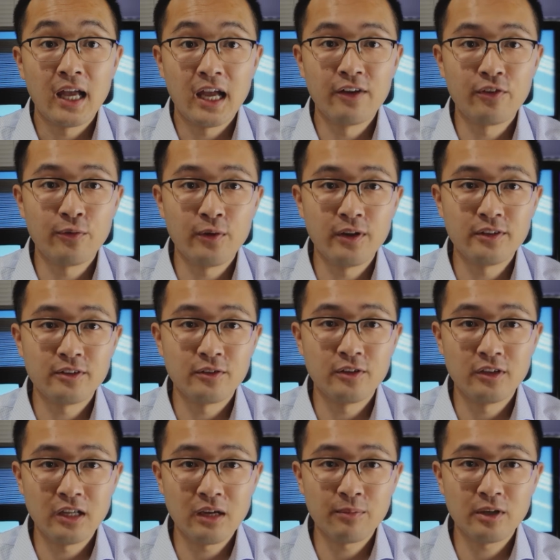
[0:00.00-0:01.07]
Hey everyone, so
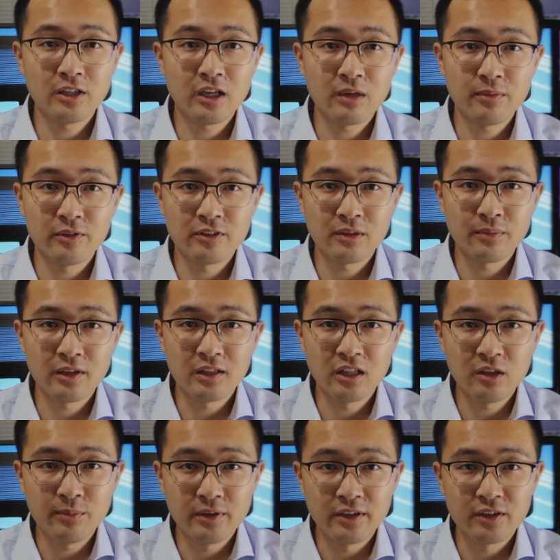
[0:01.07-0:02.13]
today I'm going to talk about something a
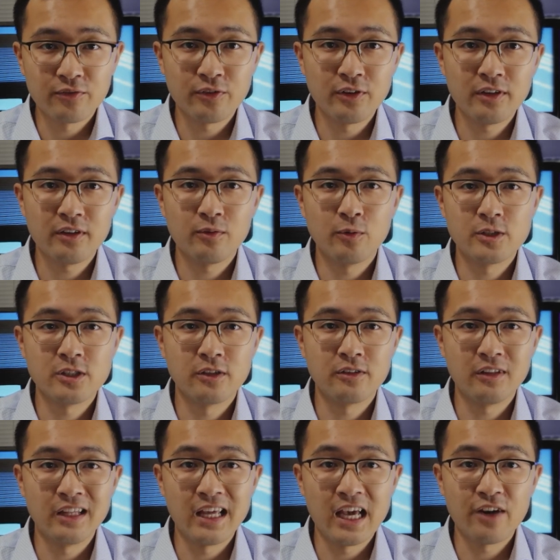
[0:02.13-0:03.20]
little bit different, which
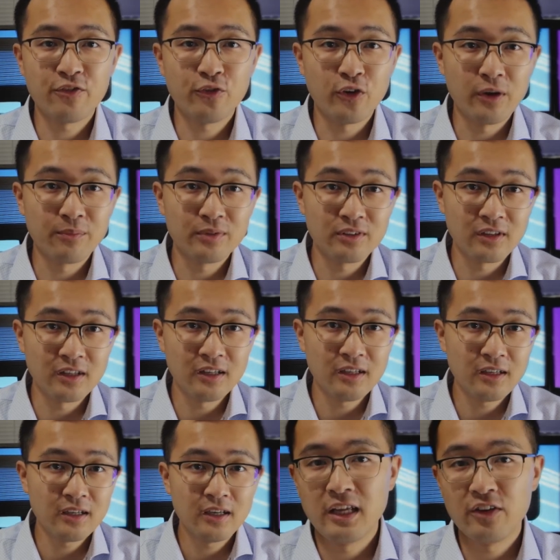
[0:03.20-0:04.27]
is the
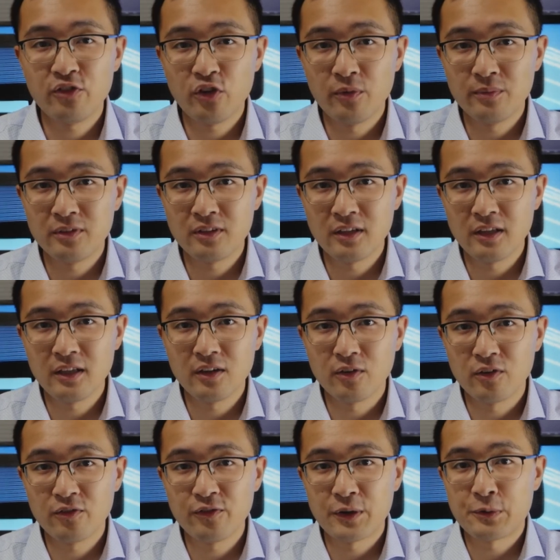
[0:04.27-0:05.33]
FOMC. The FOMC,
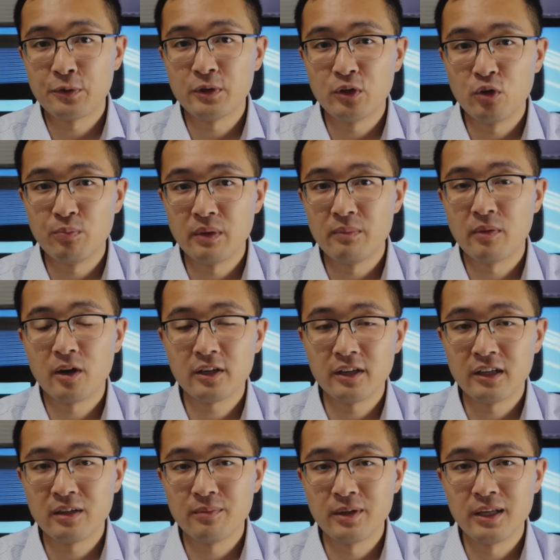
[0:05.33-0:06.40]
or Federal Open
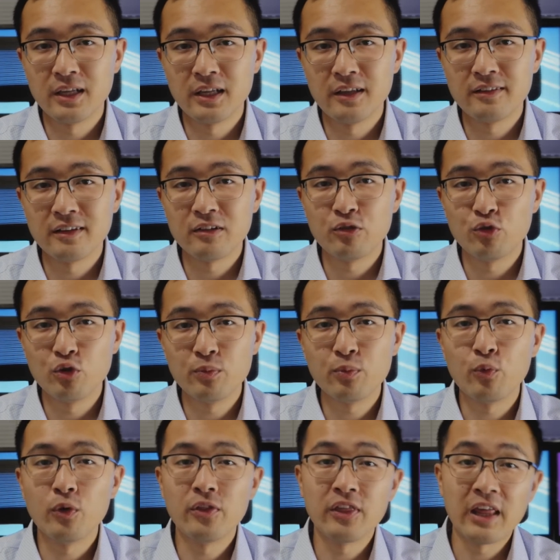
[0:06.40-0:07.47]
Market Committee, is a group
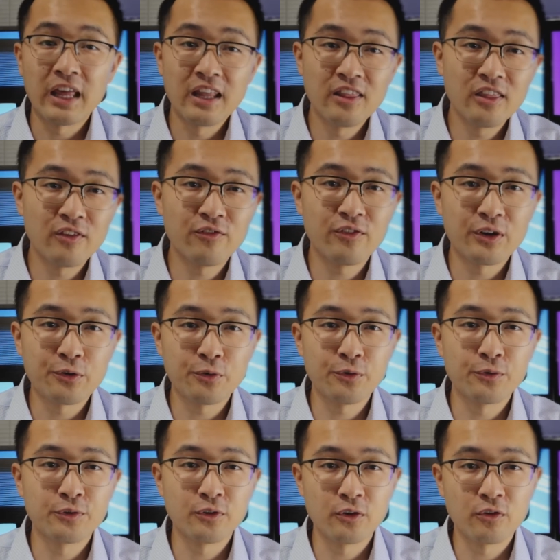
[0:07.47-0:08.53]
within the
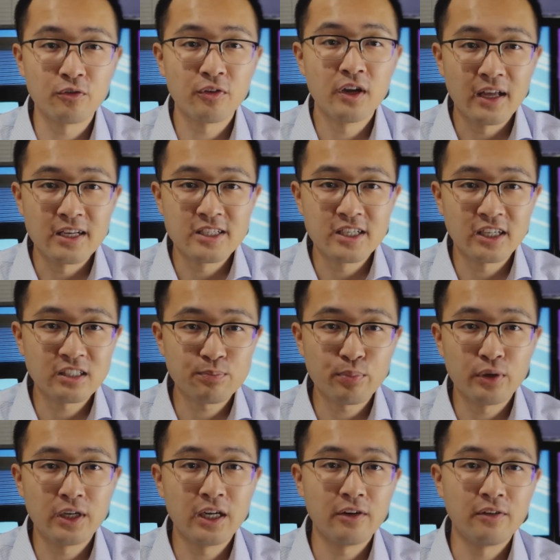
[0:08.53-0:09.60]
Federal Reserve that just
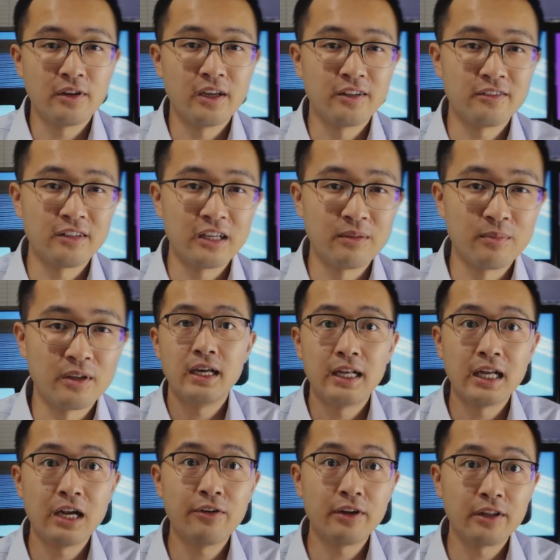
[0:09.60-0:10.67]
put out a statement.
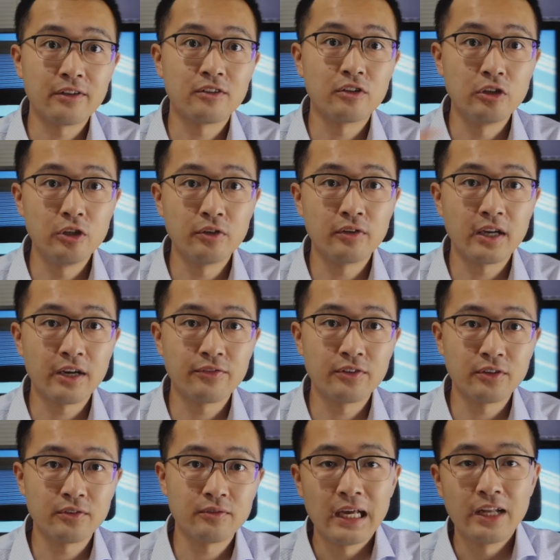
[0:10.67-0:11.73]
And I read it so you don't have to.